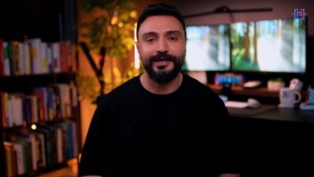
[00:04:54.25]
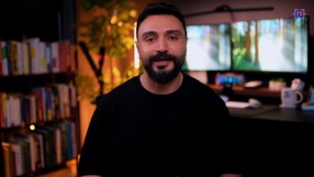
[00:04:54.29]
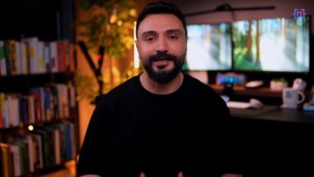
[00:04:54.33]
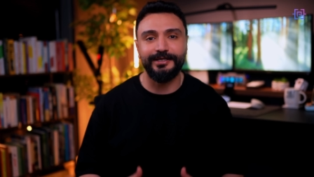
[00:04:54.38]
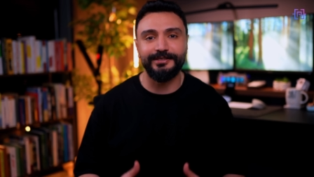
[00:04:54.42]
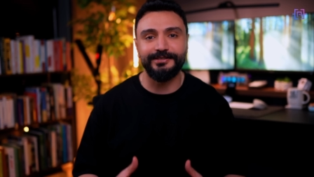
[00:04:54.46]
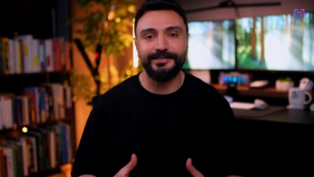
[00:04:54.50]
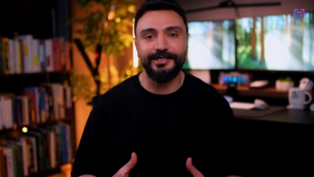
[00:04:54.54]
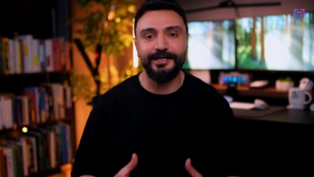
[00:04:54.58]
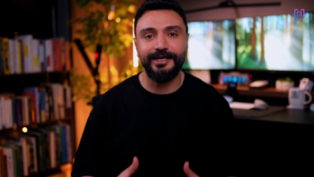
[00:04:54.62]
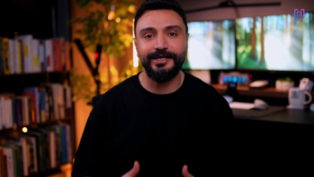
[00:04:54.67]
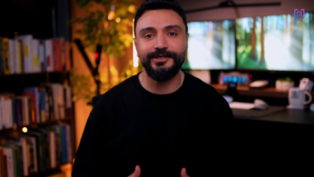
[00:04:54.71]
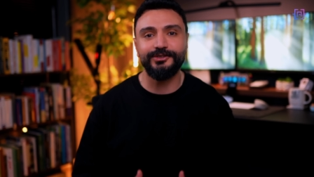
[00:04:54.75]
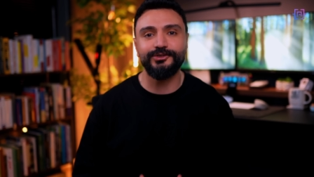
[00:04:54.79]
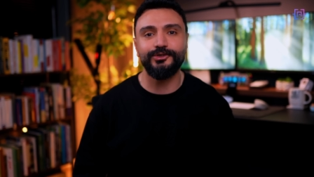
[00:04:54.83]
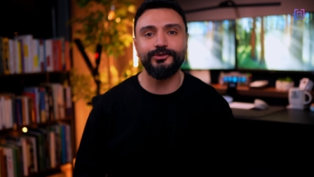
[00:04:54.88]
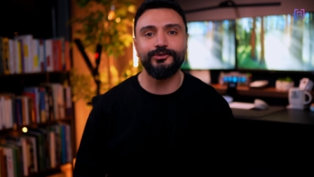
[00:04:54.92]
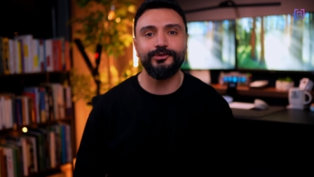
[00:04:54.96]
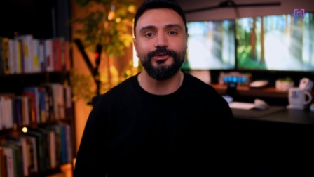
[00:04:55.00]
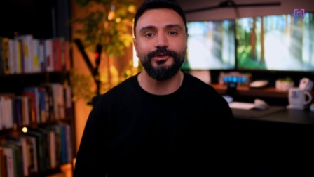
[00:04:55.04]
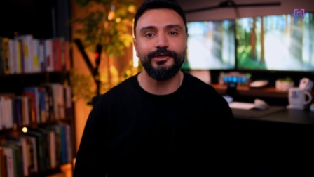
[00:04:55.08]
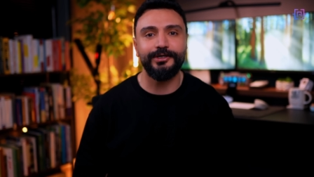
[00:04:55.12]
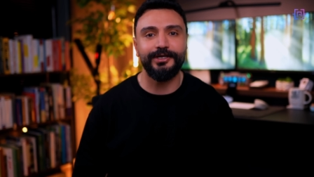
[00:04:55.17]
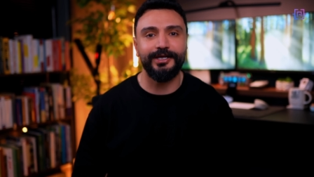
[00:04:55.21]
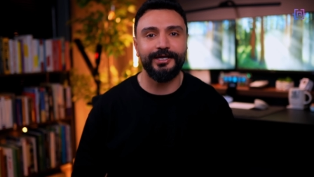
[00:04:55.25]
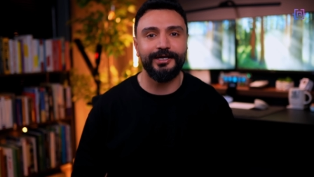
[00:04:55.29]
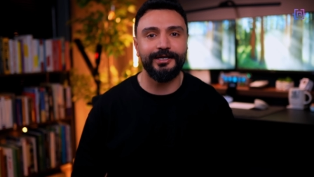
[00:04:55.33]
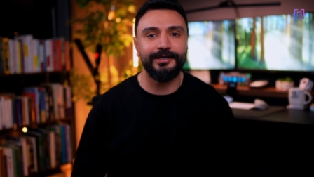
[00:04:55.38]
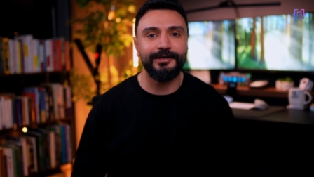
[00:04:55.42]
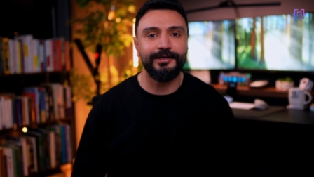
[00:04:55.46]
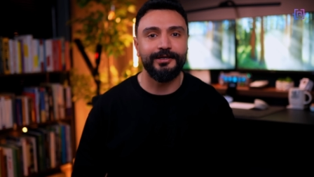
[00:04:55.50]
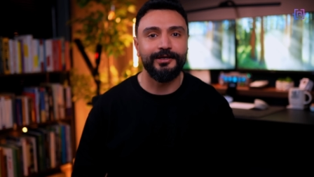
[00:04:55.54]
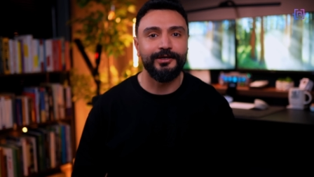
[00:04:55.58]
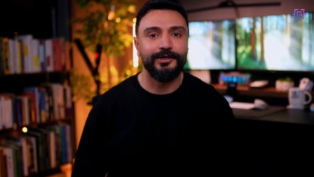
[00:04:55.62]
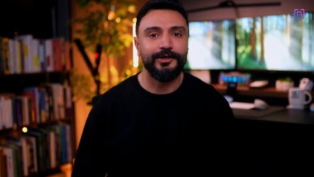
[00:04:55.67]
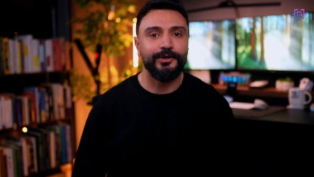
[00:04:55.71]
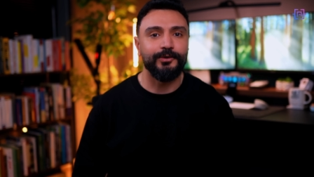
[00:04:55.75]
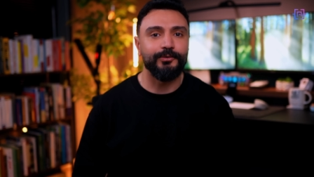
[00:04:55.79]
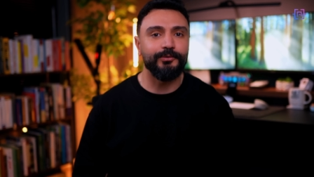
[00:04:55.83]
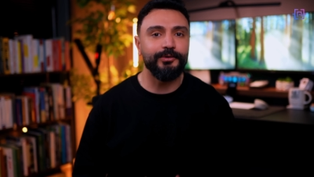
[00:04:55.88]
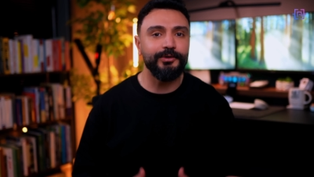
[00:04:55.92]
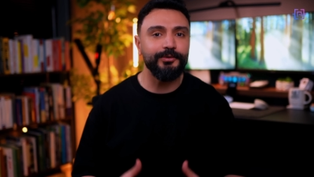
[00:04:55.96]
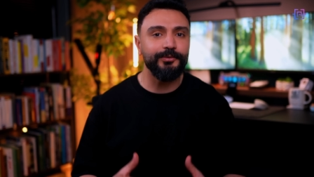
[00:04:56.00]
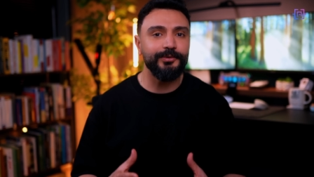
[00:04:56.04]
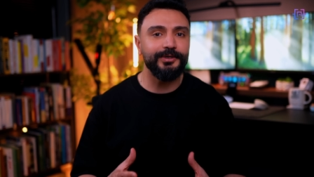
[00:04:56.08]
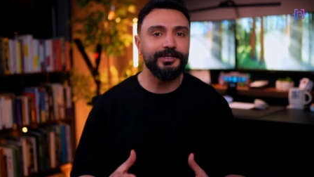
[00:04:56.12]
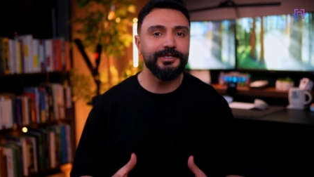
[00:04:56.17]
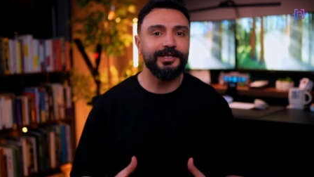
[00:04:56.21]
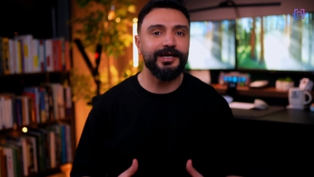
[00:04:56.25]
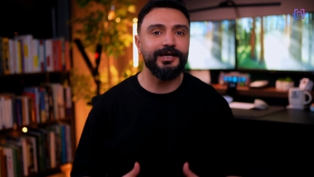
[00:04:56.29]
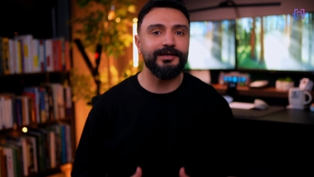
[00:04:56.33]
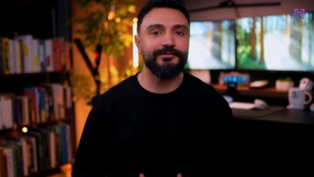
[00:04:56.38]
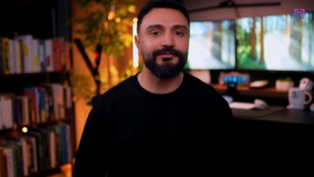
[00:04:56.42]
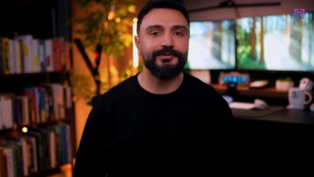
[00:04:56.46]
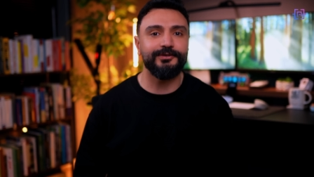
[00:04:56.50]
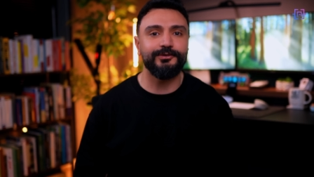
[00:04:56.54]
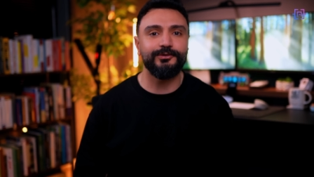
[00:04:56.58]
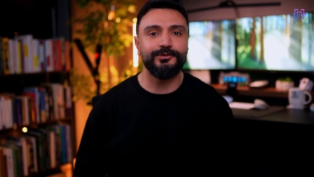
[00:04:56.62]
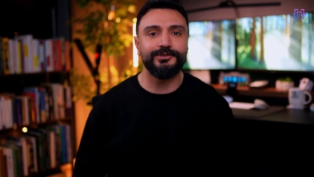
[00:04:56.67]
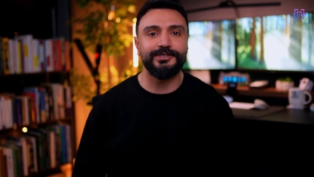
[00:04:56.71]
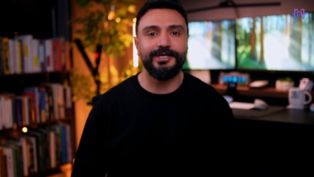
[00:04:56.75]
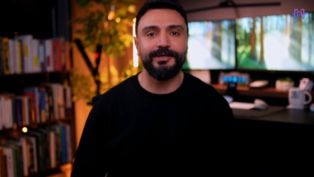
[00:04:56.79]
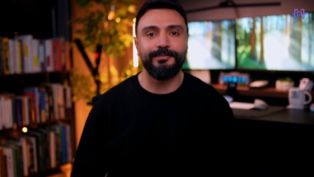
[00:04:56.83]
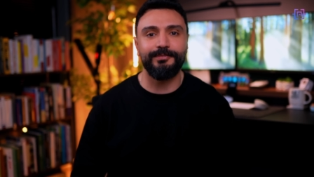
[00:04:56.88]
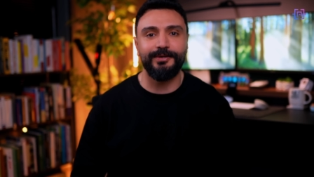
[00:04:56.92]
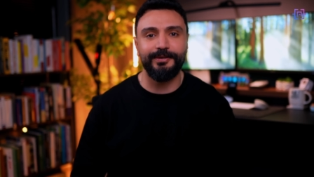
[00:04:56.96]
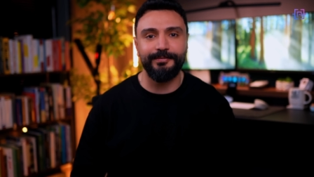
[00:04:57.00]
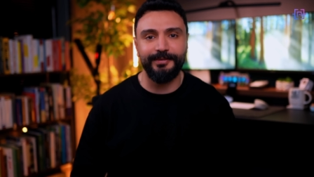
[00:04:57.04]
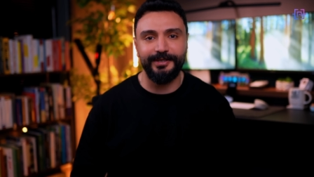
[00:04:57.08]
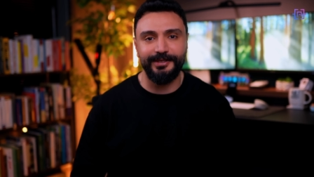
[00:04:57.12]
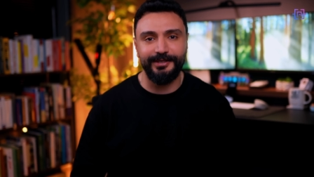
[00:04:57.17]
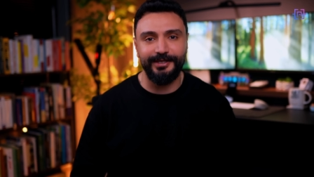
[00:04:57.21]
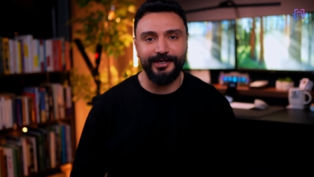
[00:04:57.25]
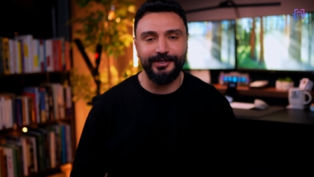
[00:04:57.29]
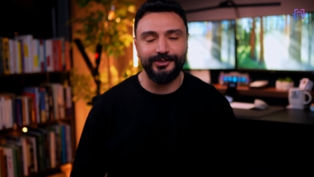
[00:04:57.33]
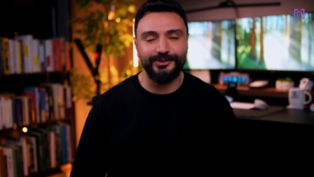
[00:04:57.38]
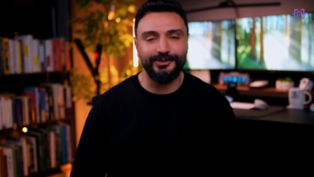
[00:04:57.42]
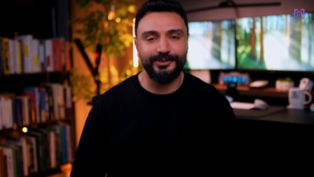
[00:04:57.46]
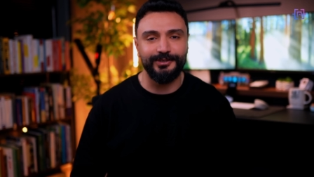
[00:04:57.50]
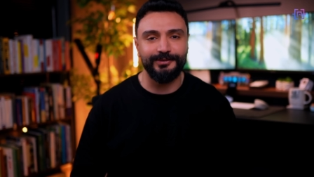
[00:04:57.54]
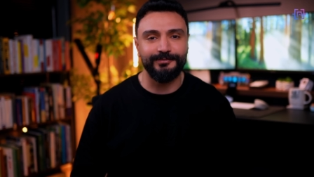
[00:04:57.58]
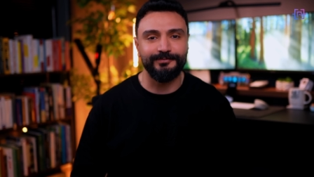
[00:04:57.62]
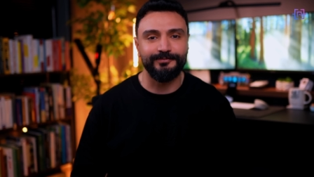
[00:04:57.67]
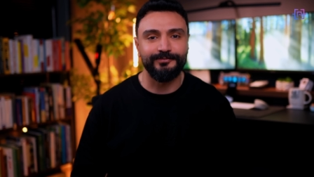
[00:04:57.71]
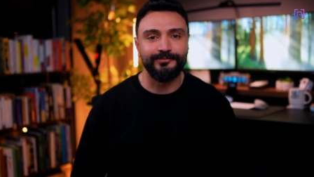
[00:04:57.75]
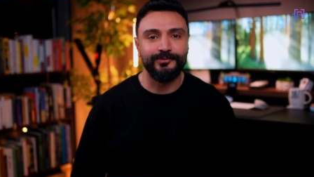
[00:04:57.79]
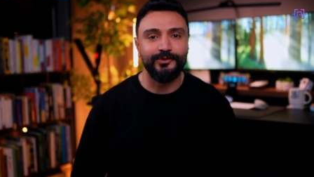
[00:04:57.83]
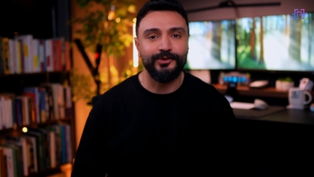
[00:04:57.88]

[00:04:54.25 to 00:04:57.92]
In the next tutorial, we will dive into the implementation.